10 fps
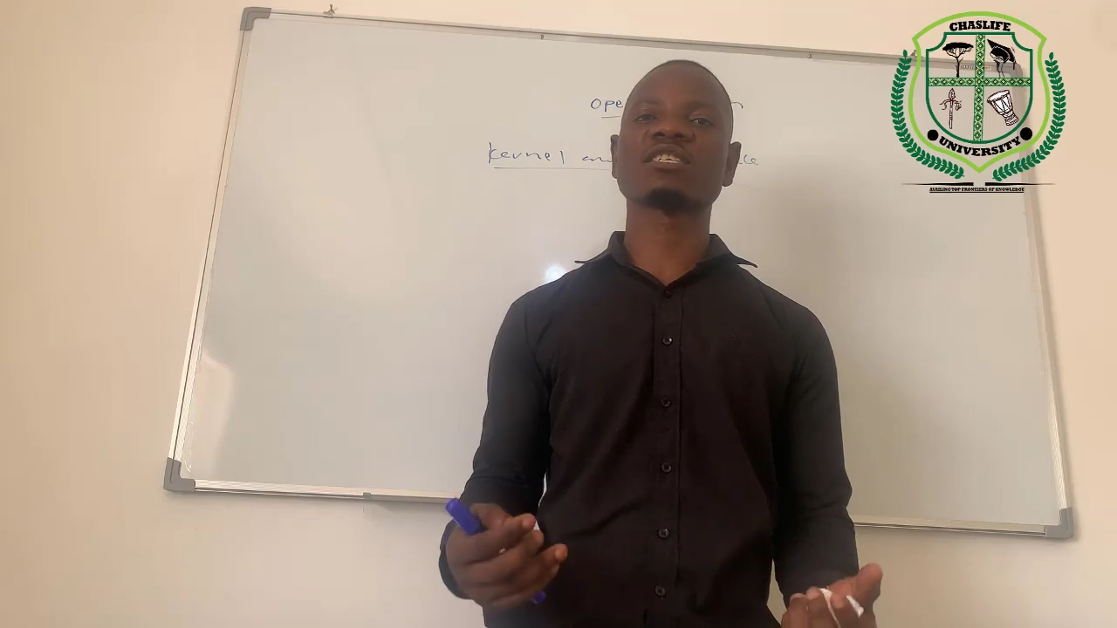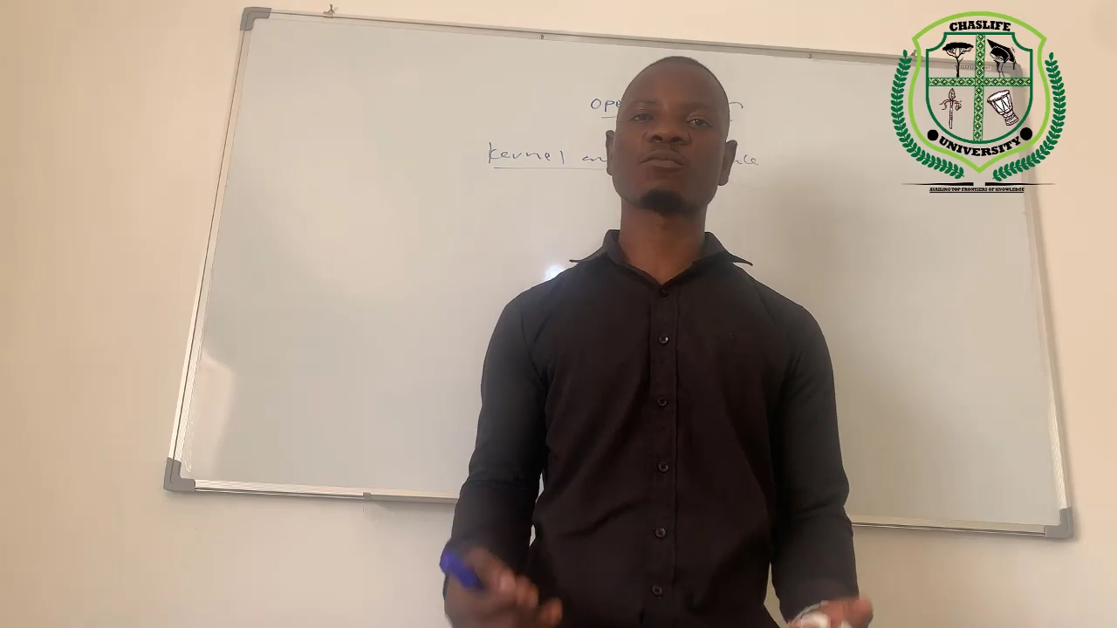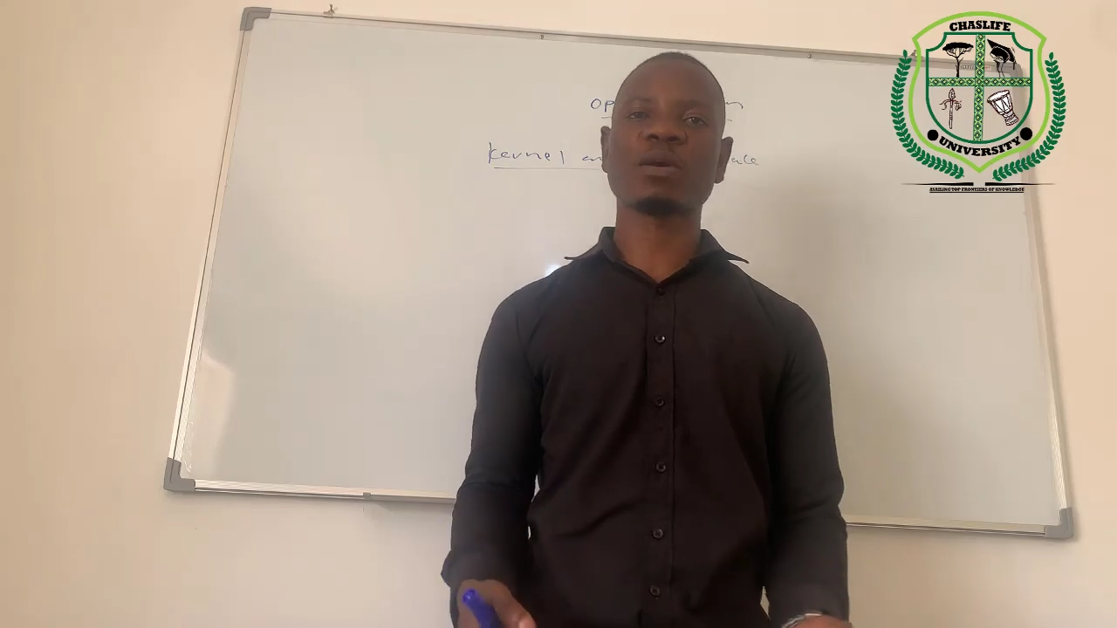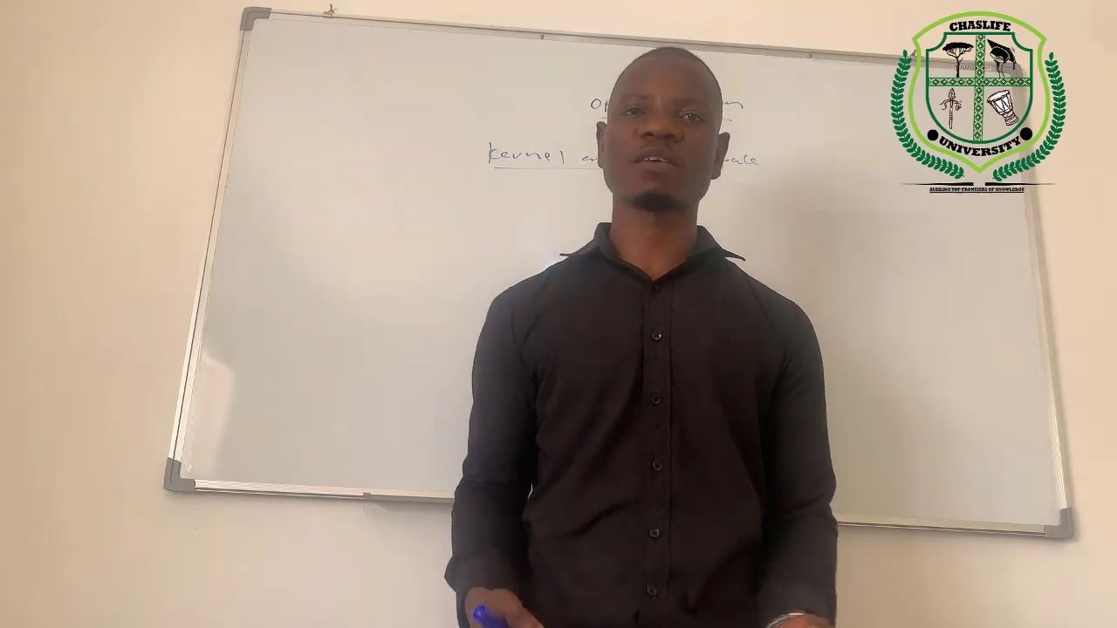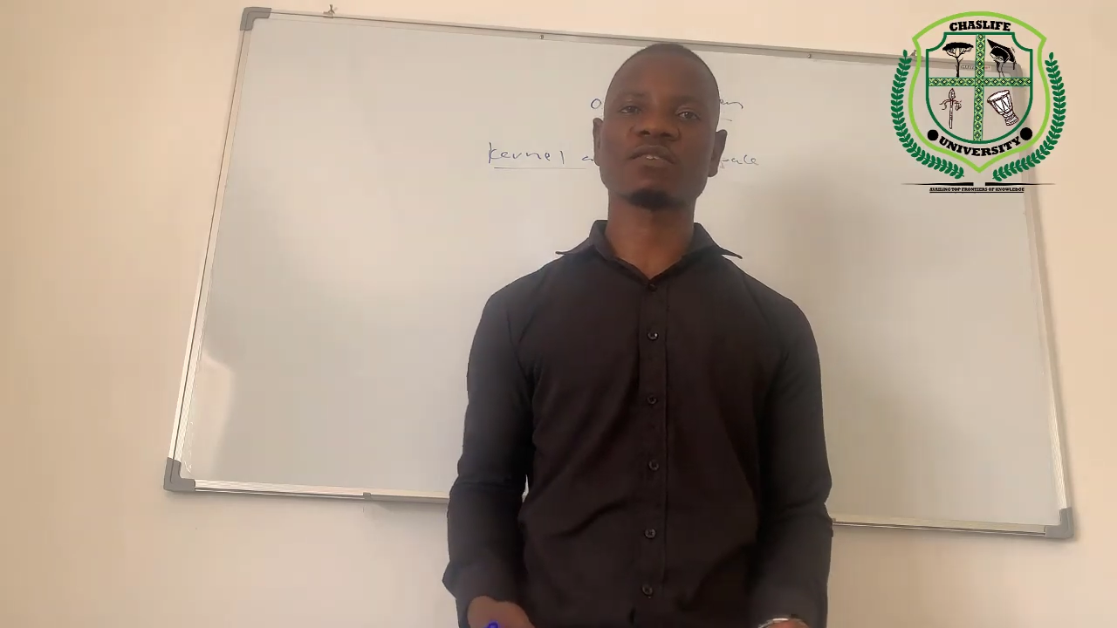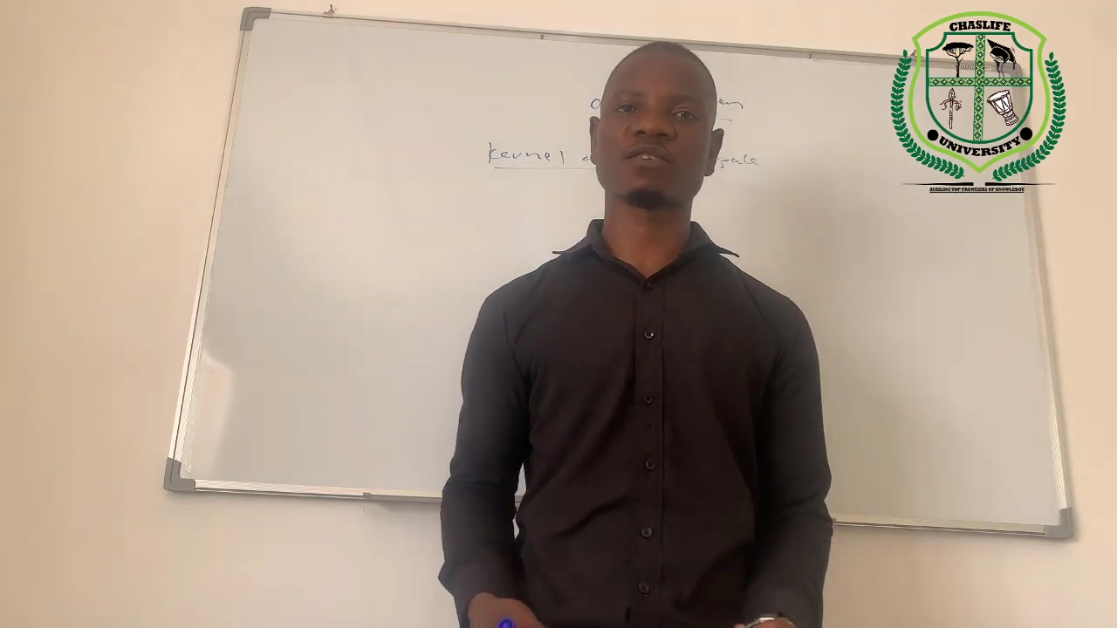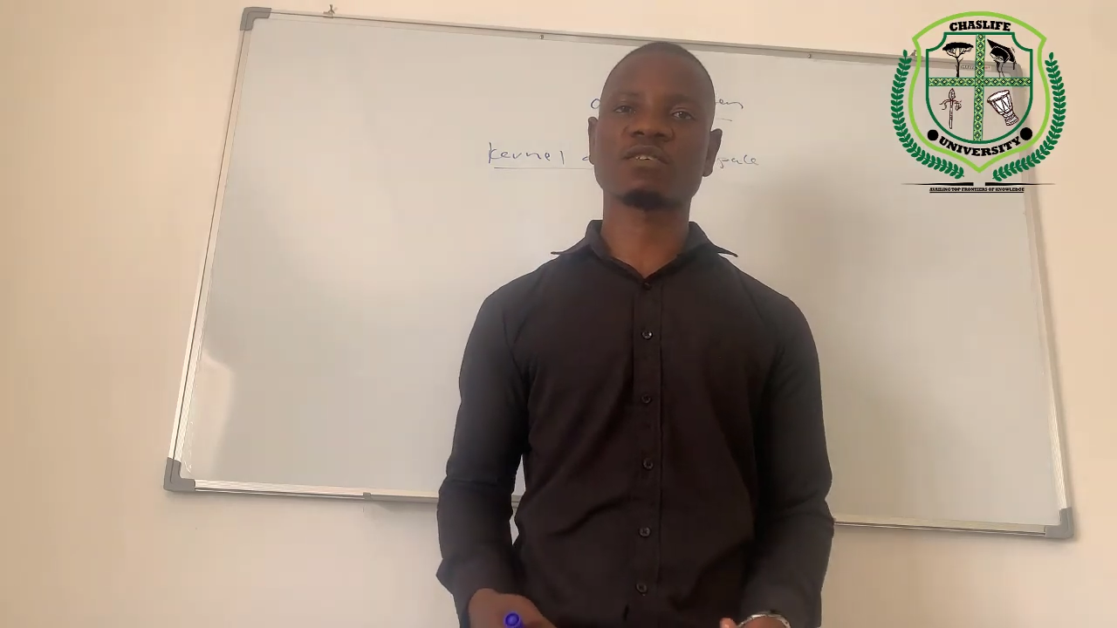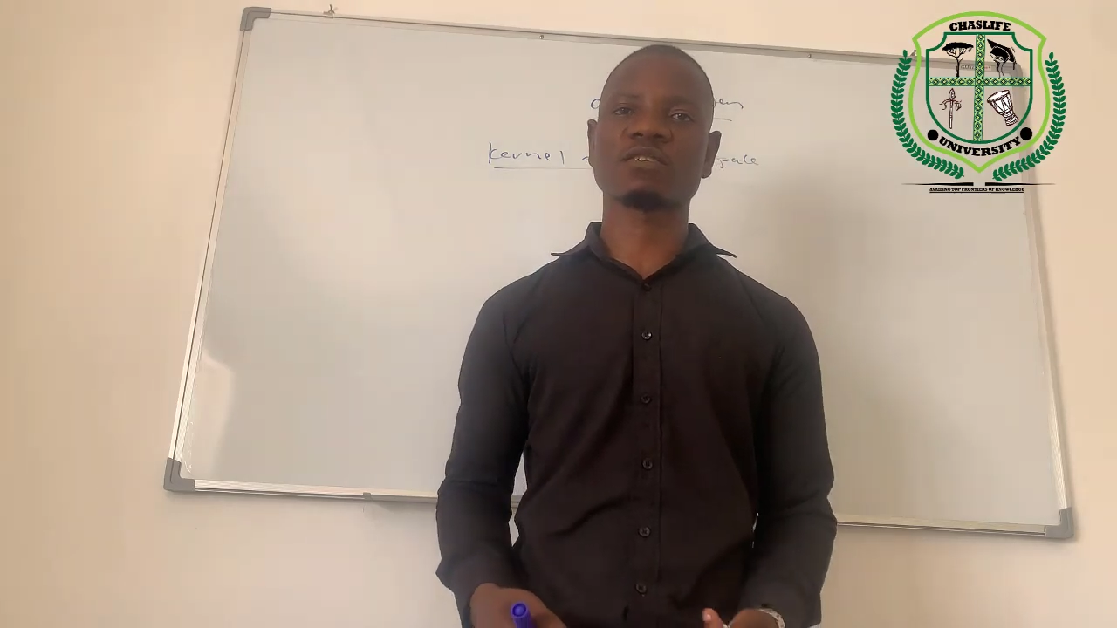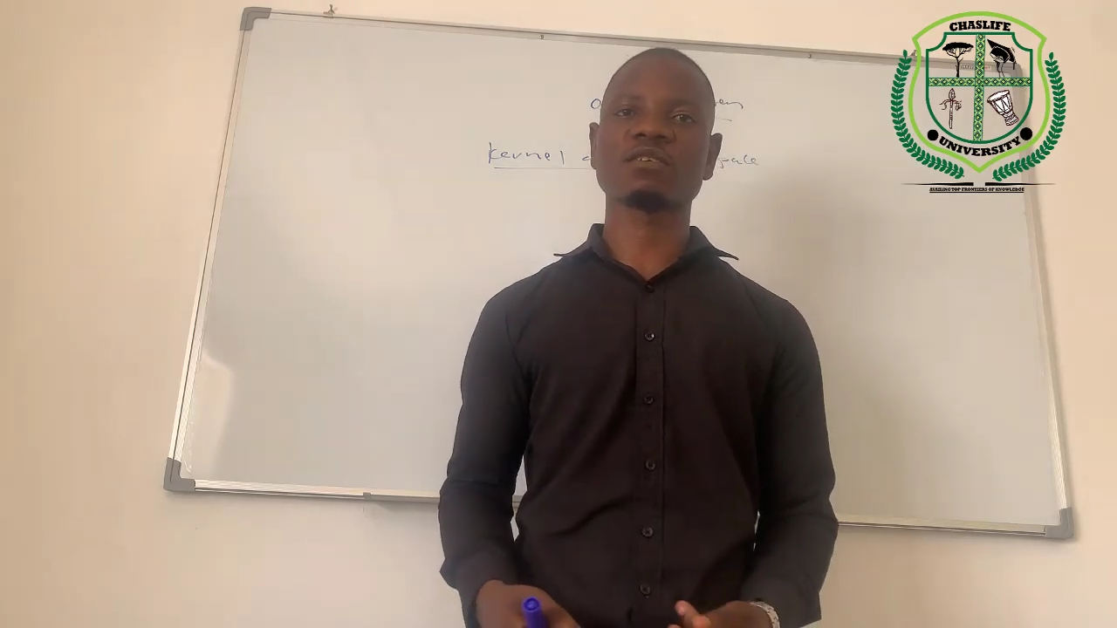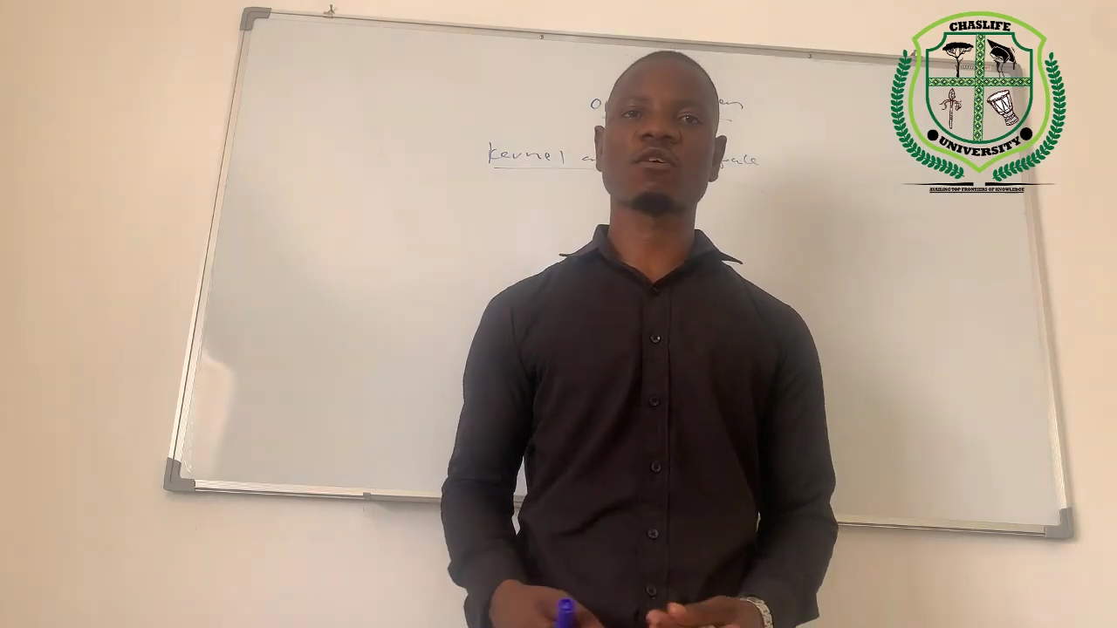space?